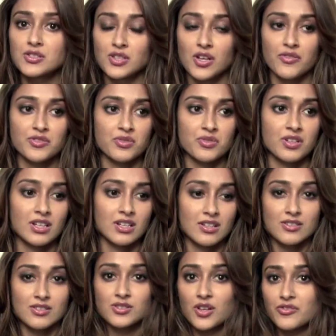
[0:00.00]
soft
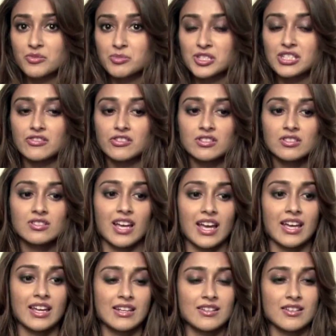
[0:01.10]
soft material
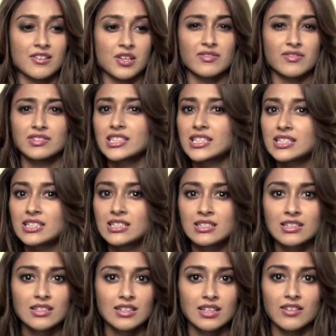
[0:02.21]
and uh, you have
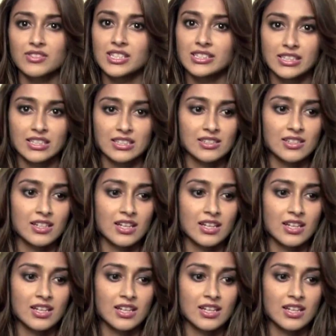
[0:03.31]
linen, lovely linen.